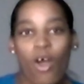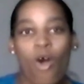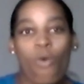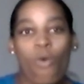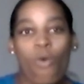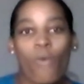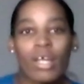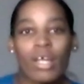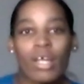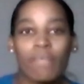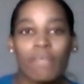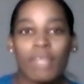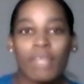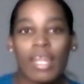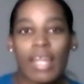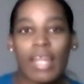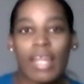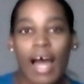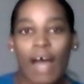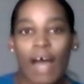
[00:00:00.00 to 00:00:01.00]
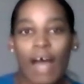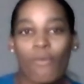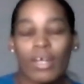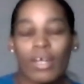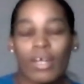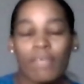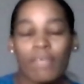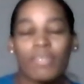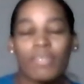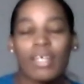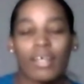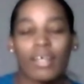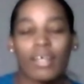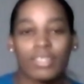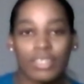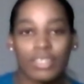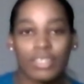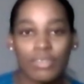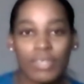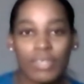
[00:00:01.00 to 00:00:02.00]
One of the
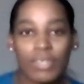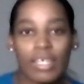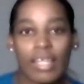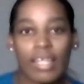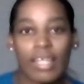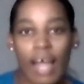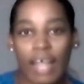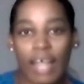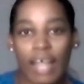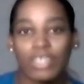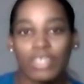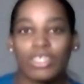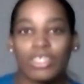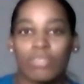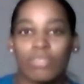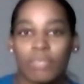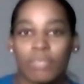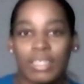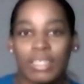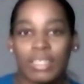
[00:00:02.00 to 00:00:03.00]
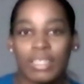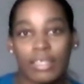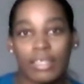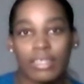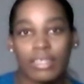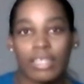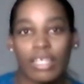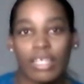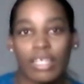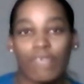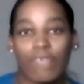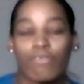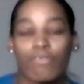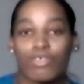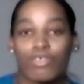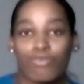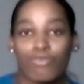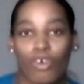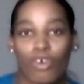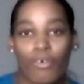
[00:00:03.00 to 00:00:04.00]
arterial lines should be designated for
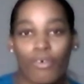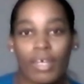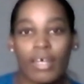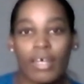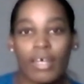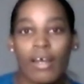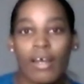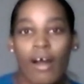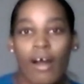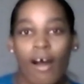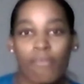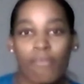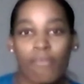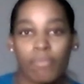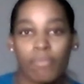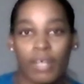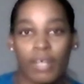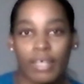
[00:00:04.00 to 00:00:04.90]
drawing of blood.